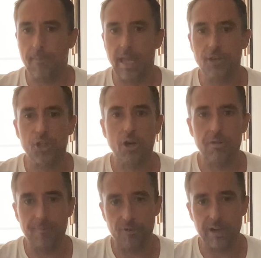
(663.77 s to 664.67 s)

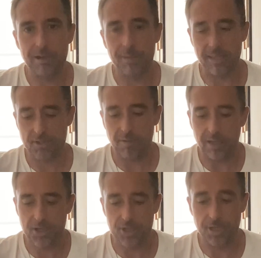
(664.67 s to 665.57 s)
ensuring freedom in this
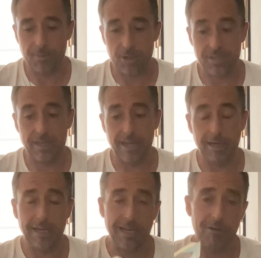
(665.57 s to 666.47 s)
relationship, because it can
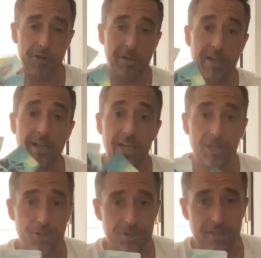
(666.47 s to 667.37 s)
get carried away.
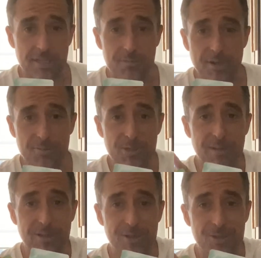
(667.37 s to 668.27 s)
Justice is wedged
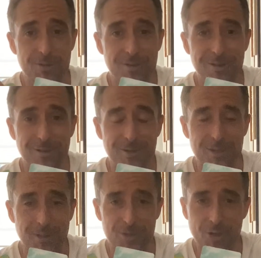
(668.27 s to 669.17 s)
between the Sun,
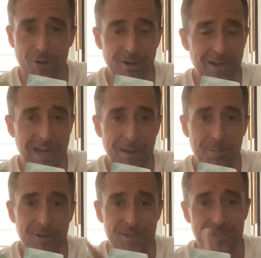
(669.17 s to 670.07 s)
so joy and
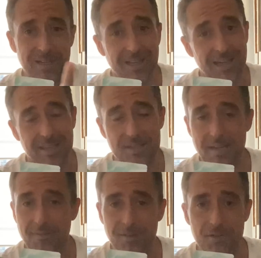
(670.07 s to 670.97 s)
happiness, and the
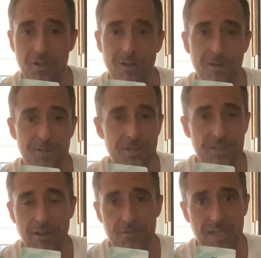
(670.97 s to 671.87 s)
Seven of Swords,
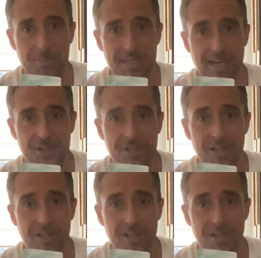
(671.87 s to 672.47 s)
self-sabotage.